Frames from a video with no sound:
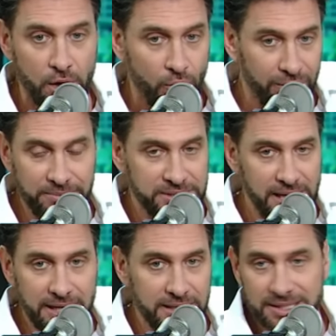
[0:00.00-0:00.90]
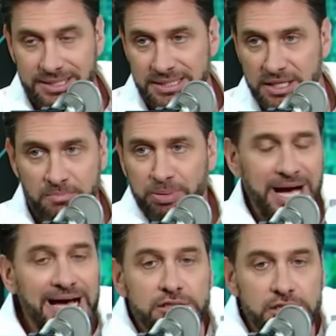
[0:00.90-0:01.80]
What I'm saying is this is
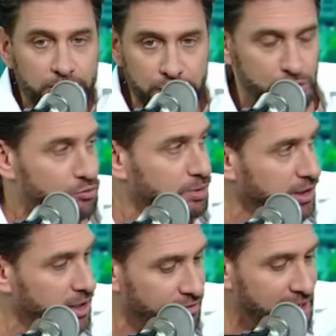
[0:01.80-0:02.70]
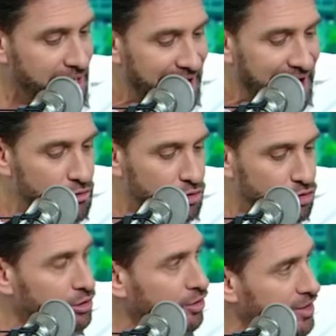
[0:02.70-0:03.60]
impossible to believe. How
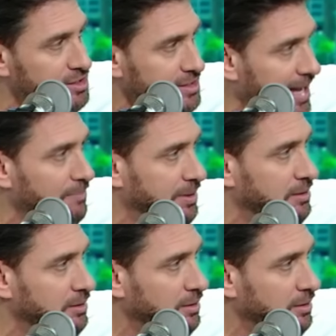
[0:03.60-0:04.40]
could this happen?